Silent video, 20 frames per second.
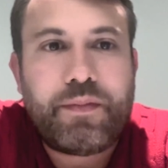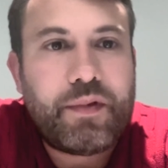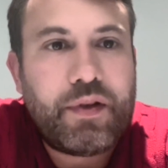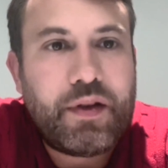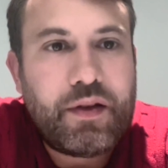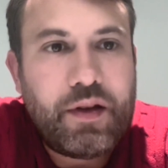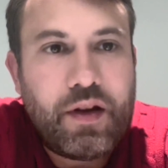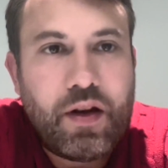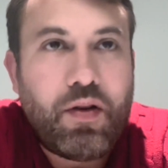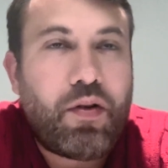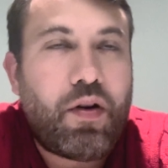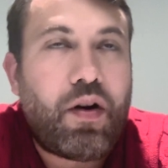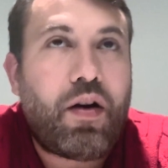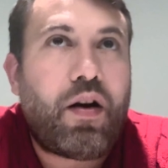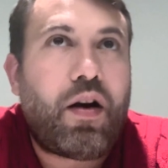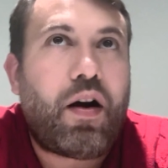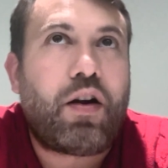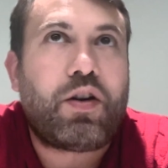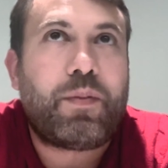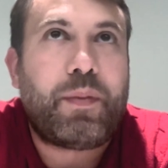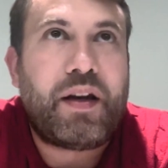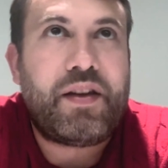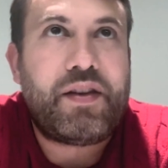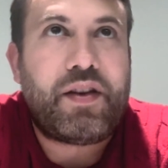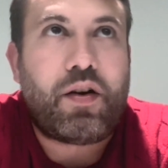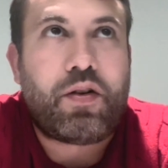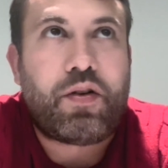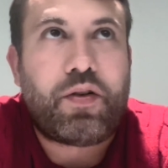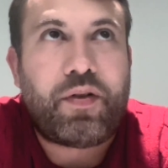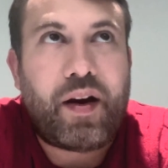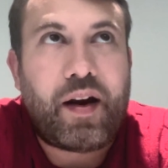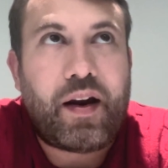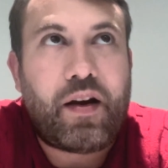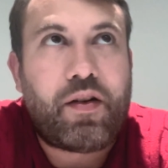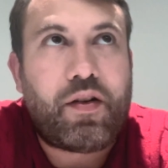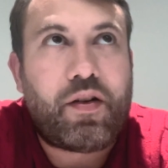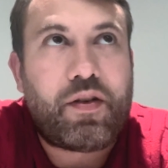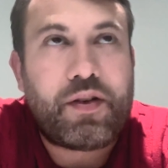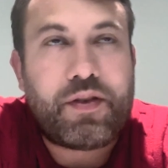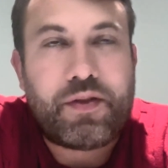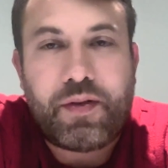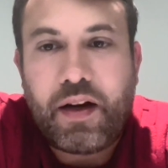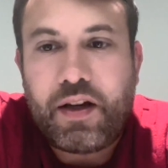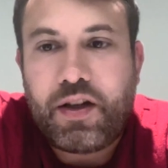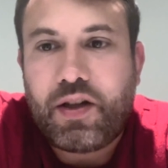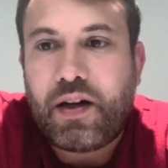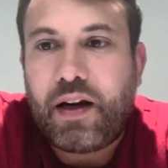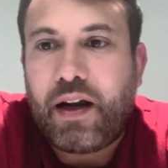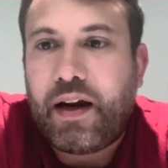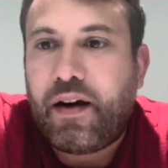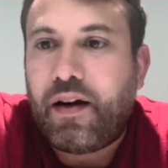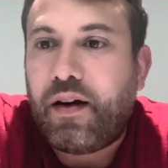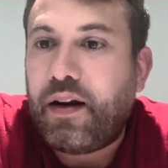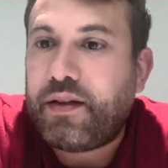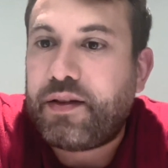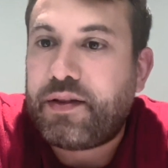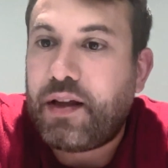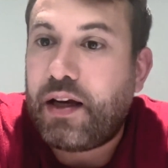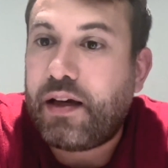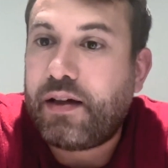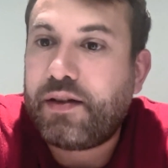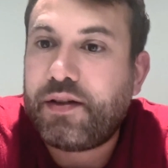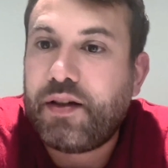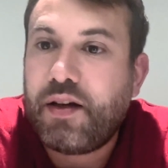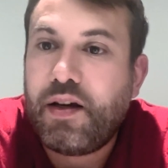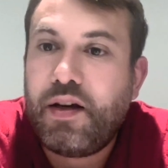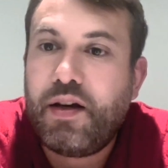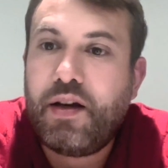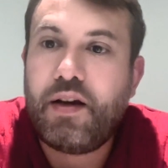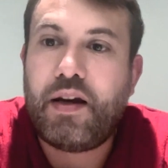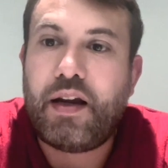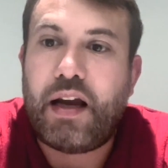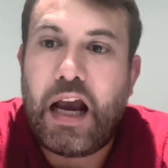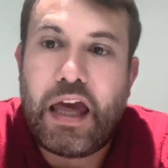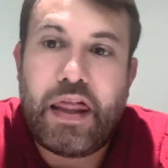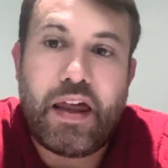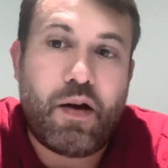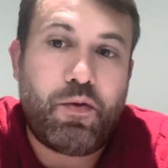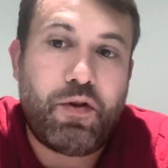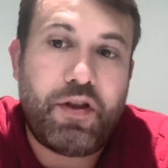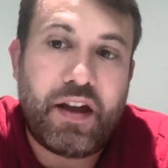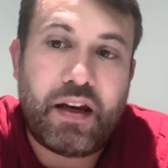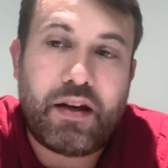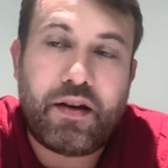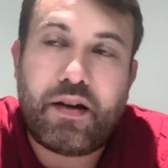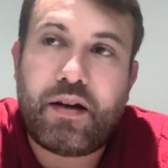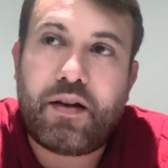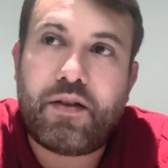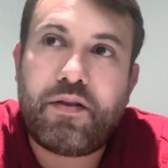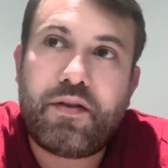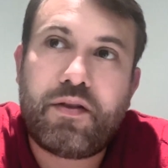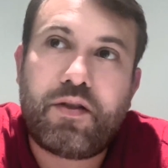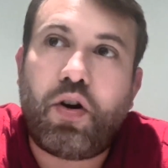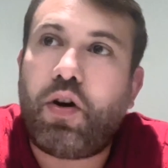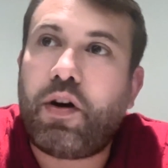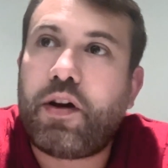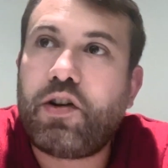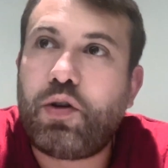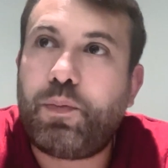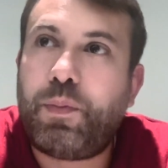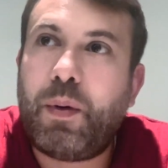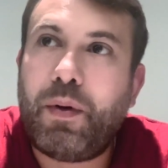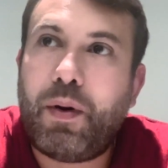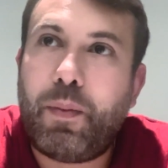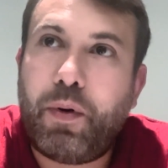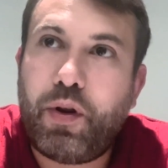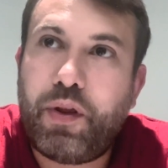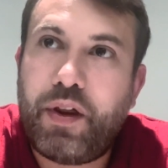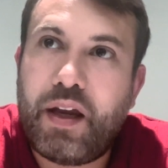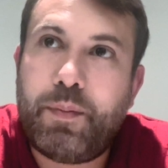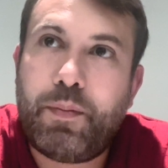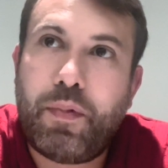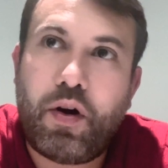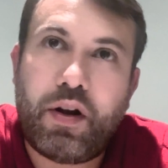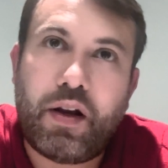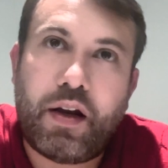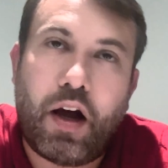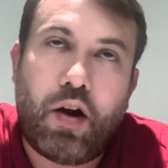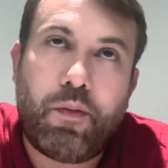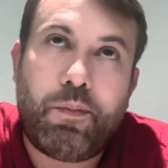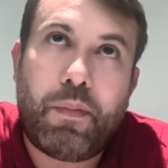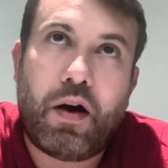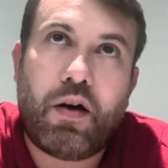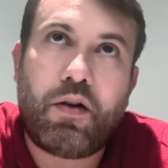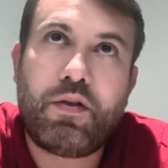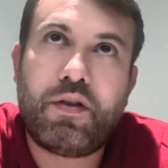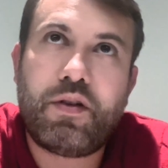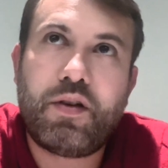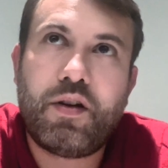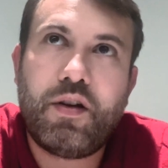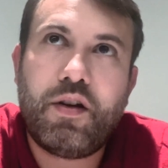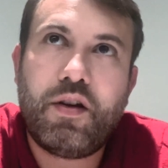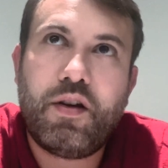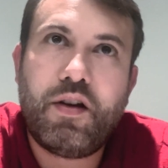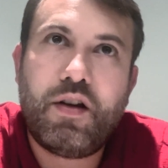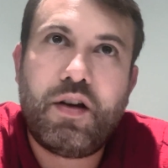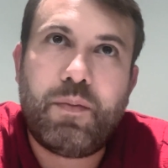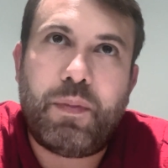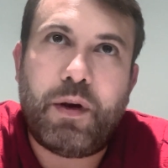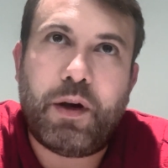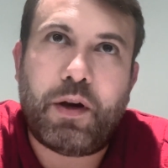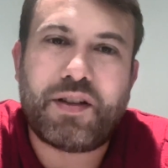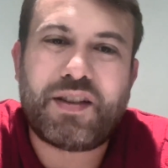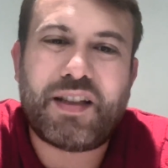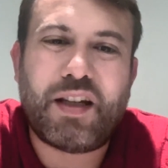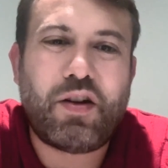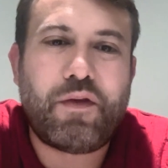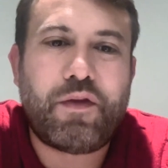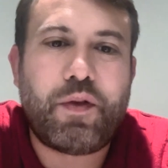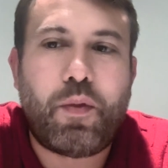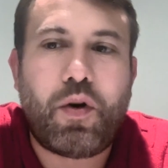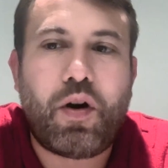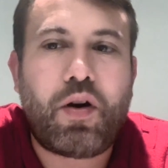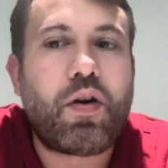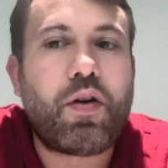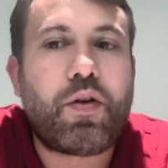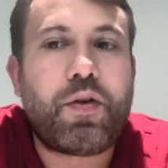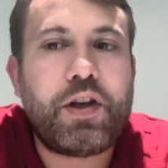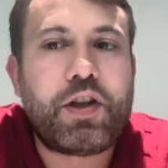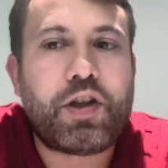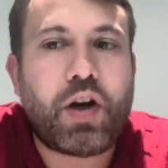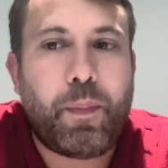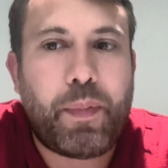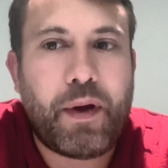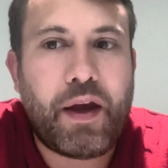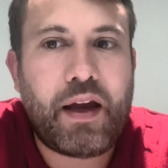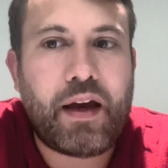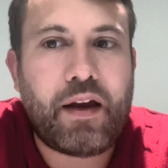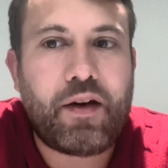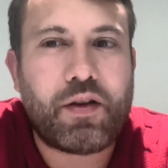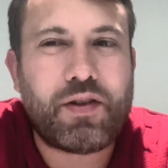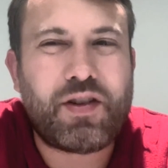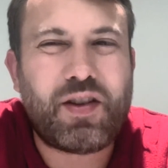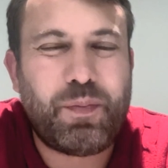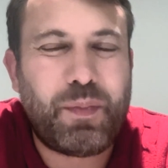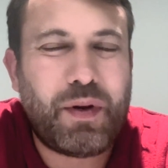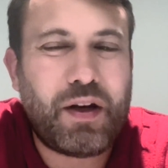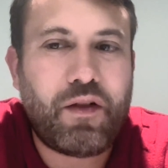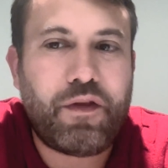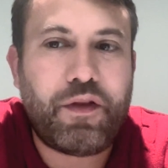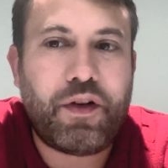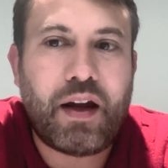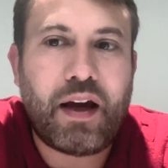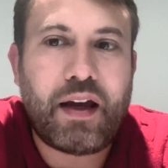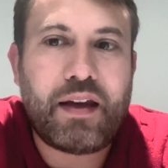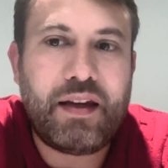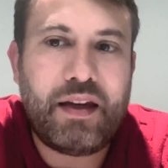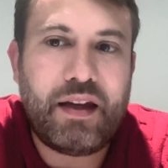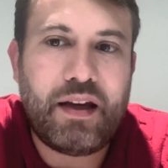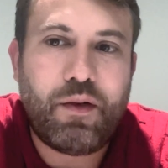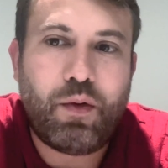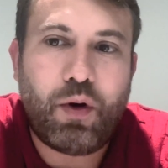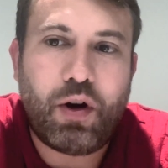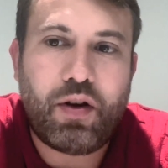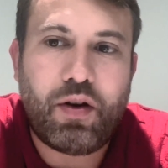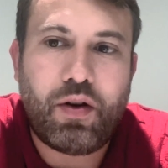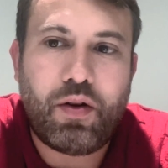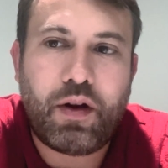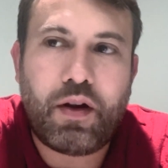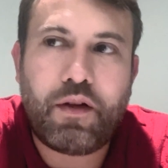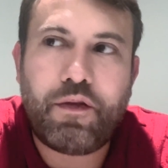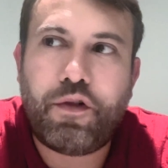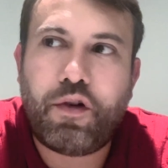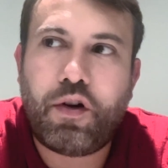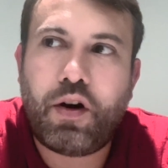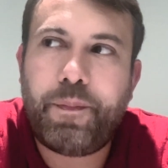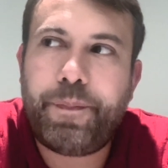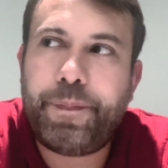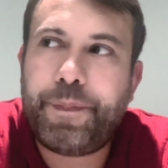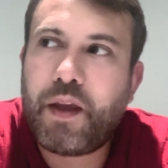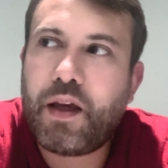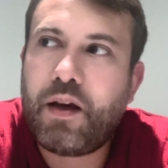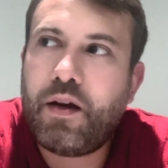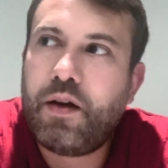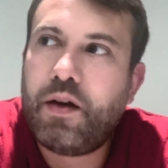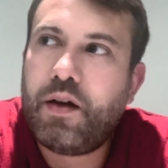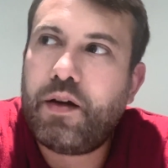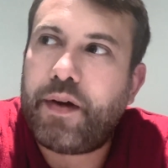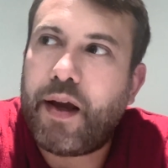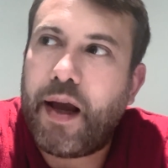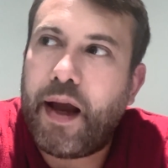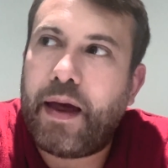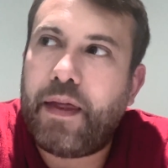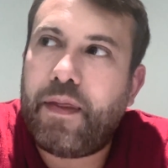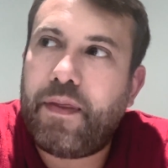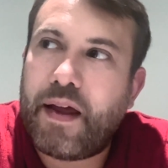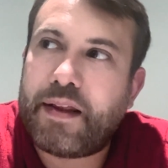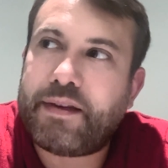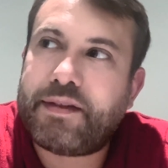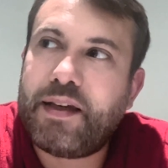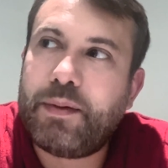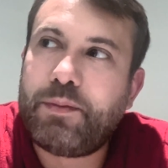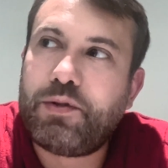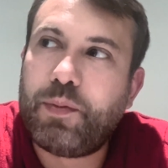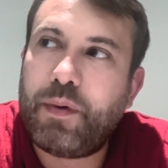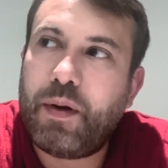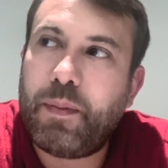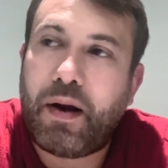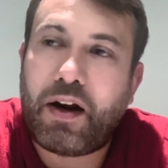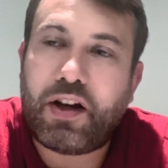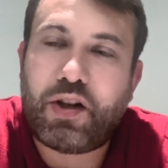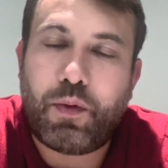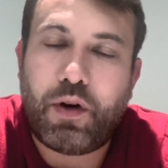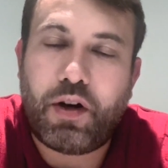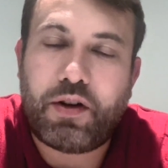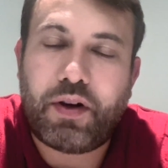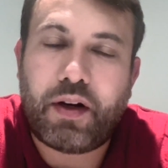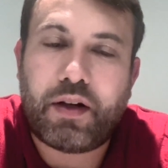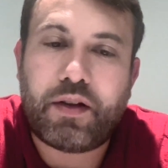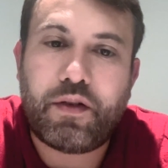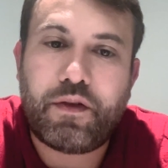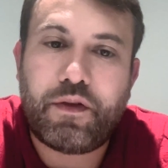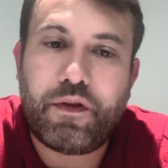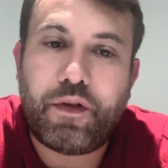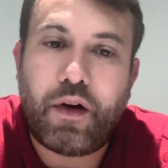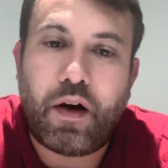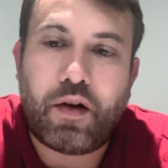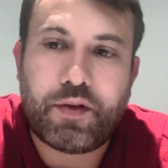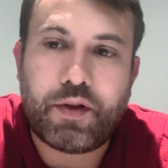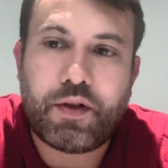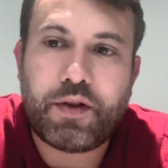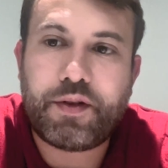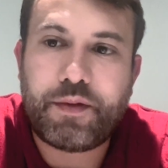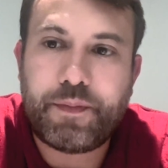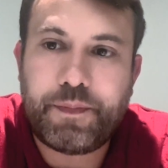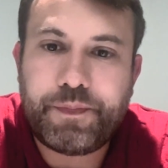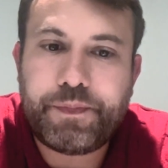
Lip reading: automating the orchestration layer and things. And then with that, talking to people both inbound and outbound, because then you have a more concrete topic and also a bit of an idea what you're looking for. That seems to be much more attractive to founders.